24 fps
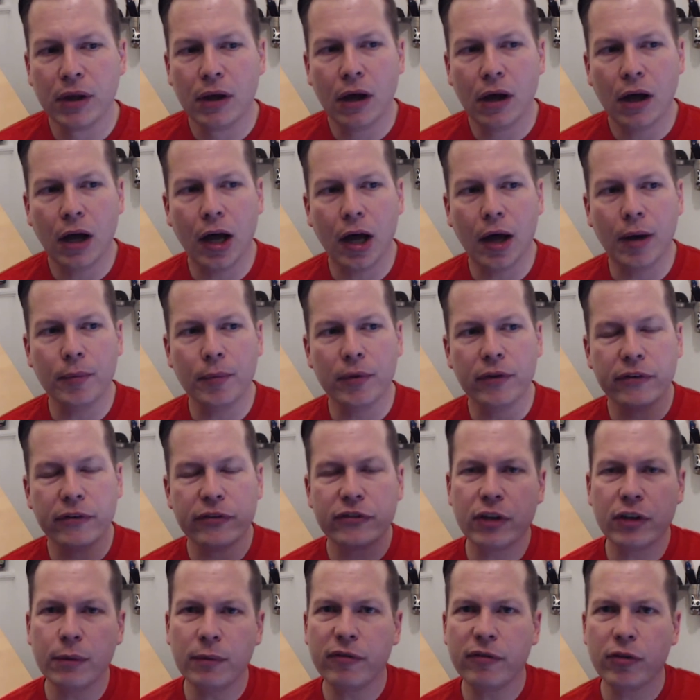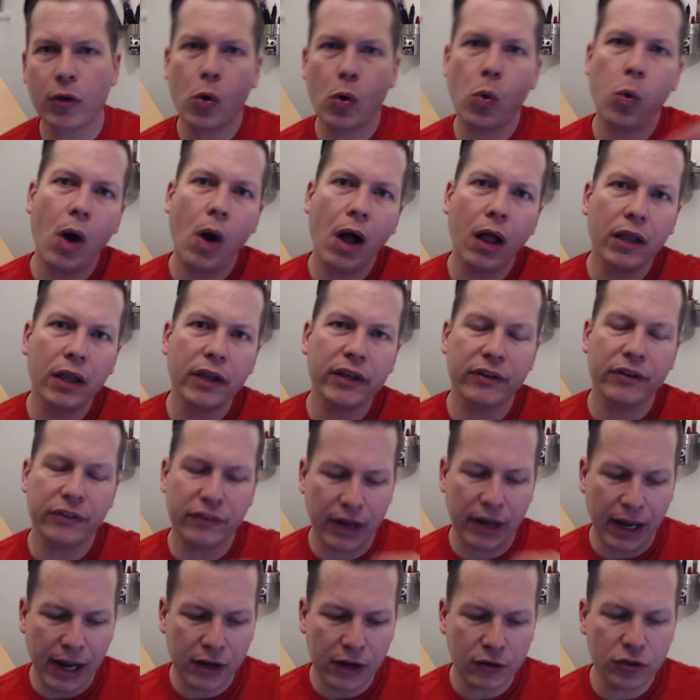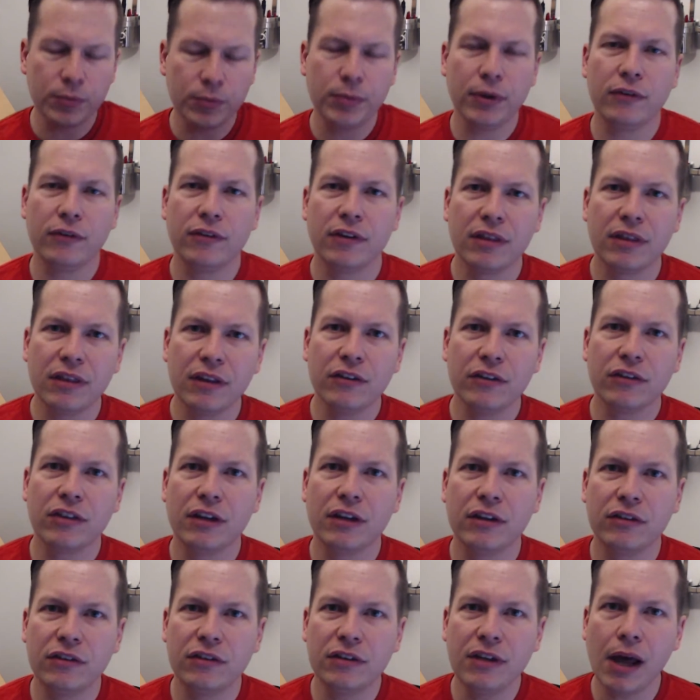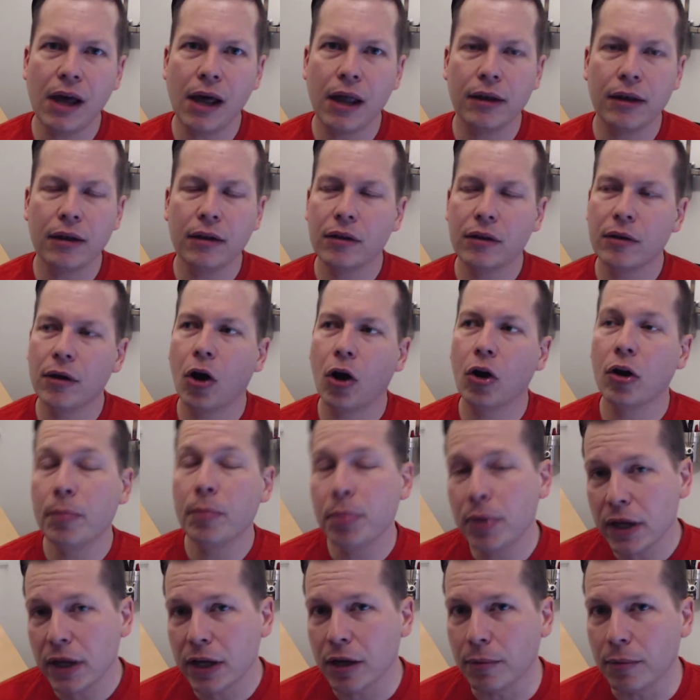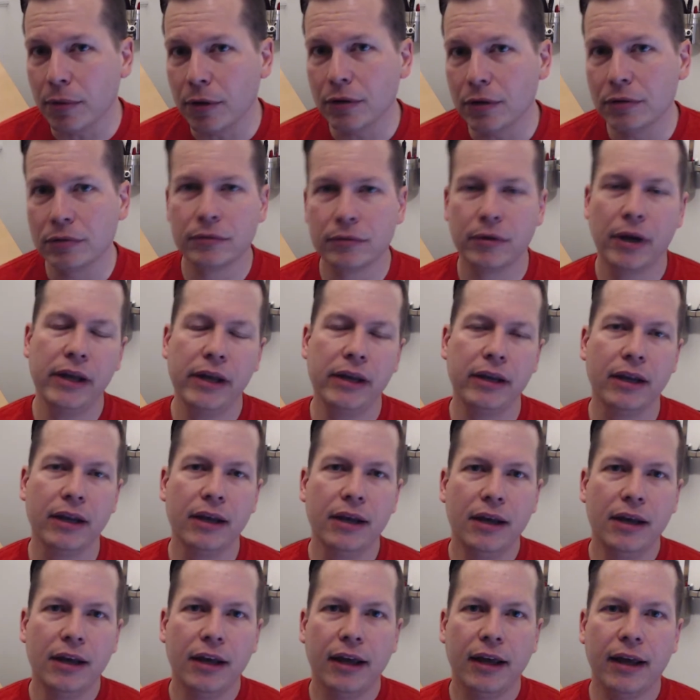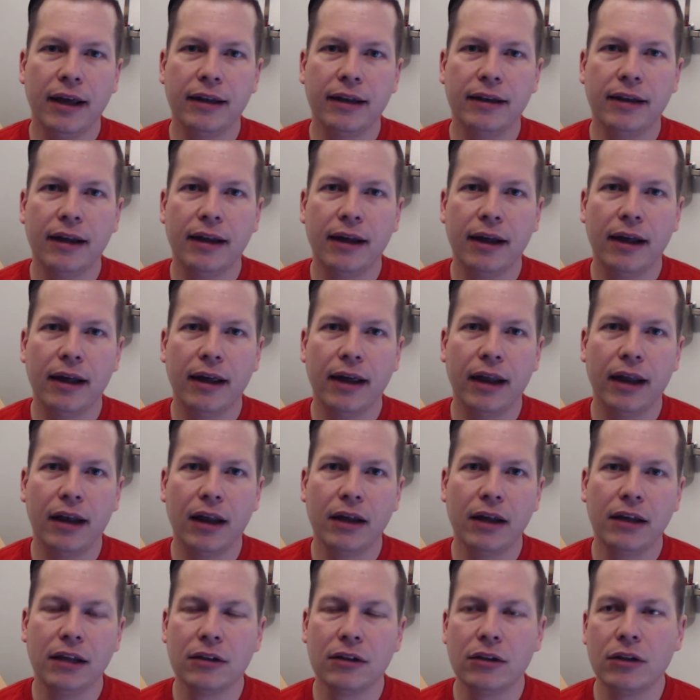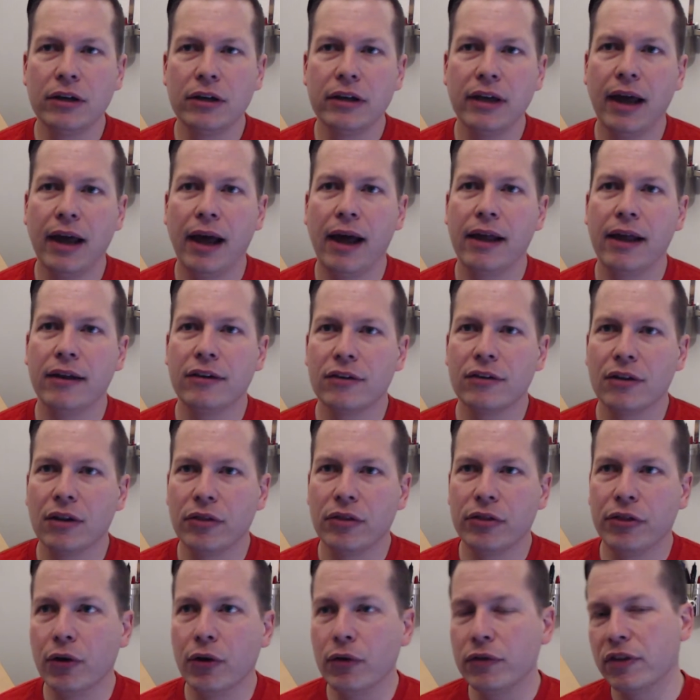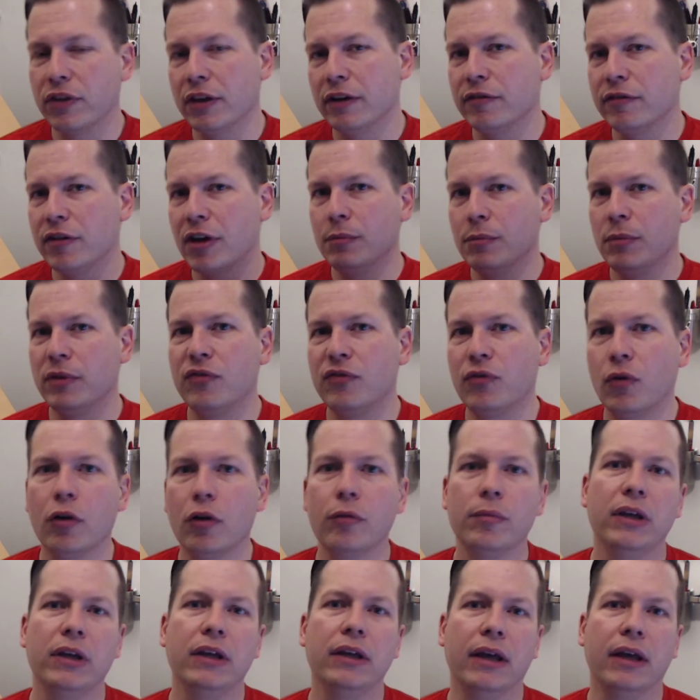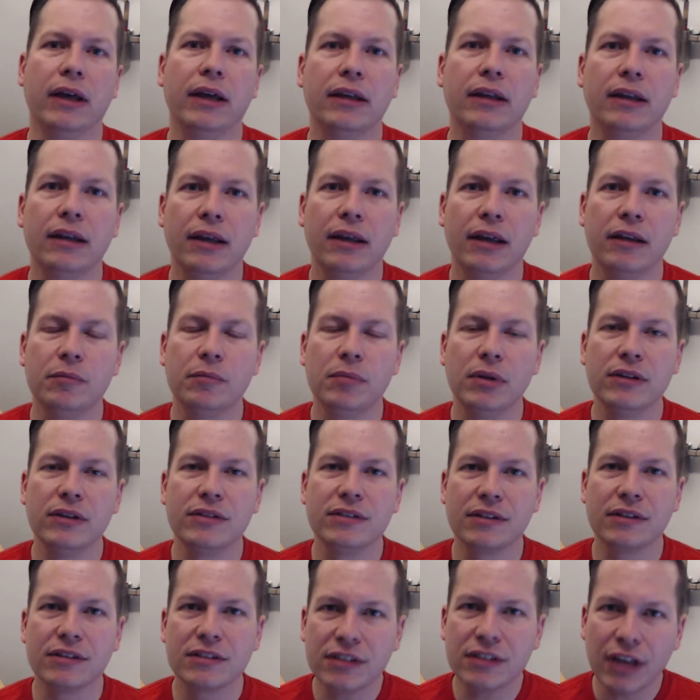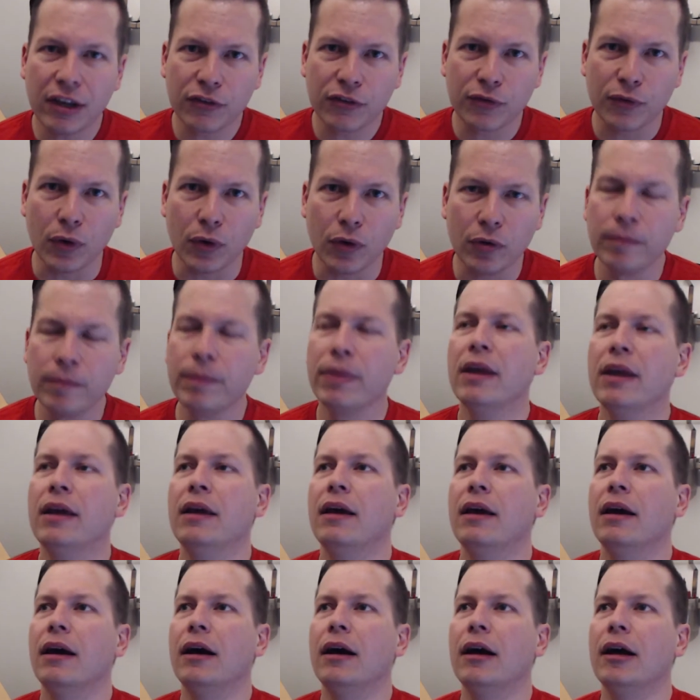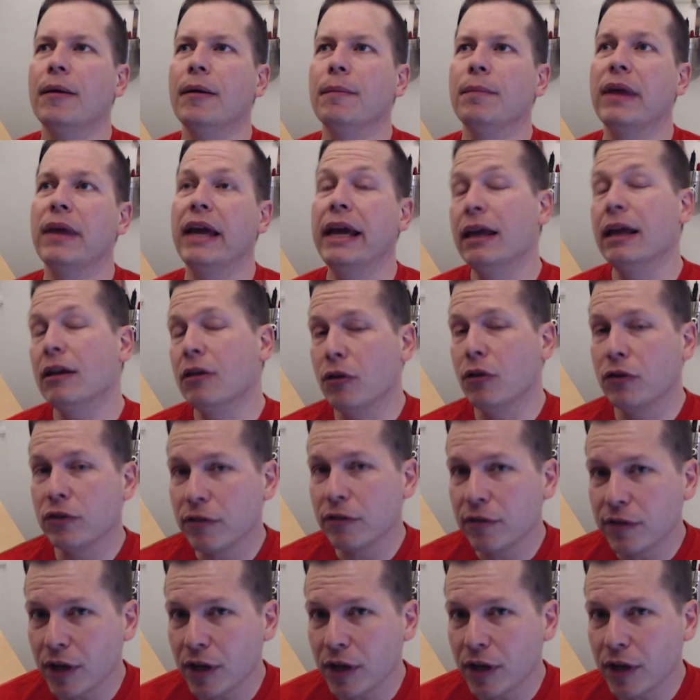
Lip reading: some of the qualities and attributes and things that he's done are applicable, right? And I can look at those that have come before me and been successful, and those that have